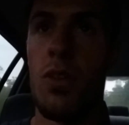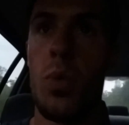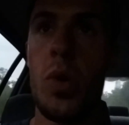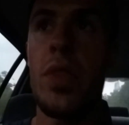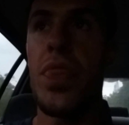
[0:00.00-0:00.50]
for
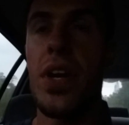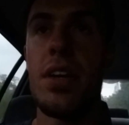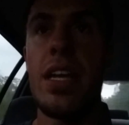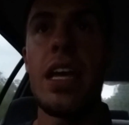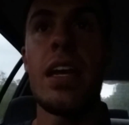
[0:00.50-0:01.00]

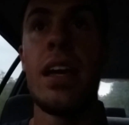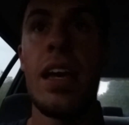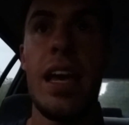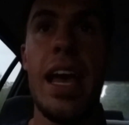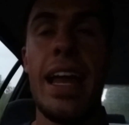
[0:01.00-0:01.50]
1:30,
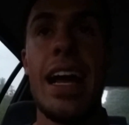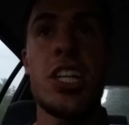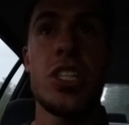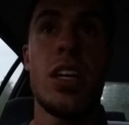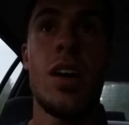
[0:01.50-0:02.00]
and I
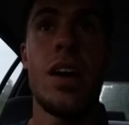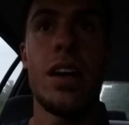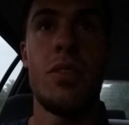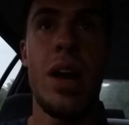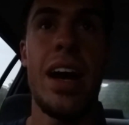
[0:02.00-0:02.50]
actually
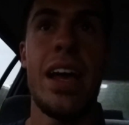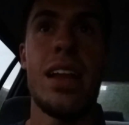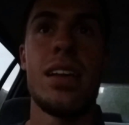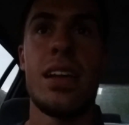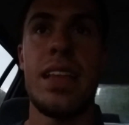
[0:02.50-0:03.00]
caught a ride
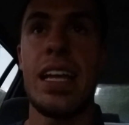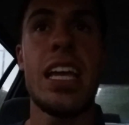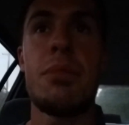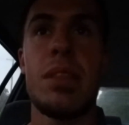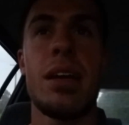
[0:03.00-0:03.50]
that he
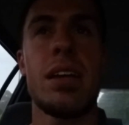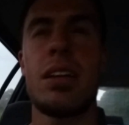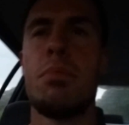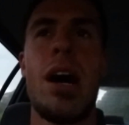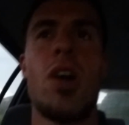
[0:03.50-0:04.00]
gave me, like
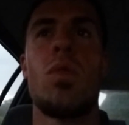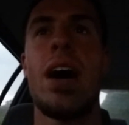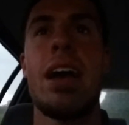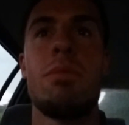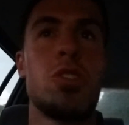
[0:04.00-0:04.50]
a mile
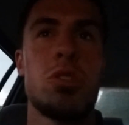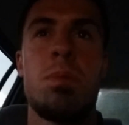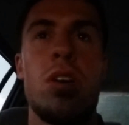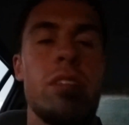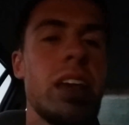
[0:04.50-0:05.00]
ride, which was
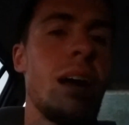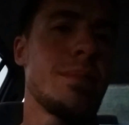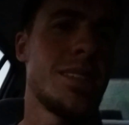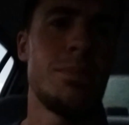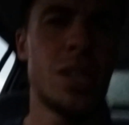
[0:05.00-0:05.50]
perfect. He got me
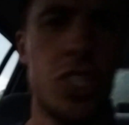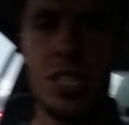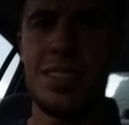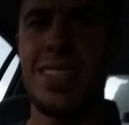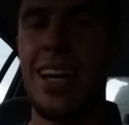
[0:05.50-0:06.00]
to the bus
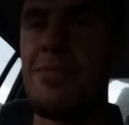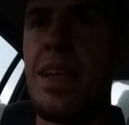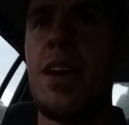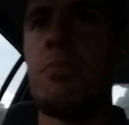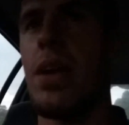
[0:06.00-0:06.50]
just in time.
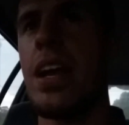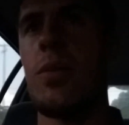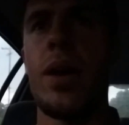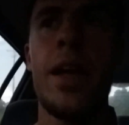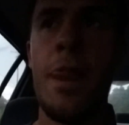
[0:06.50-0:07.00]
But
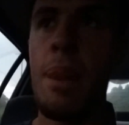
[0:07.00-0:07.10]
anyway,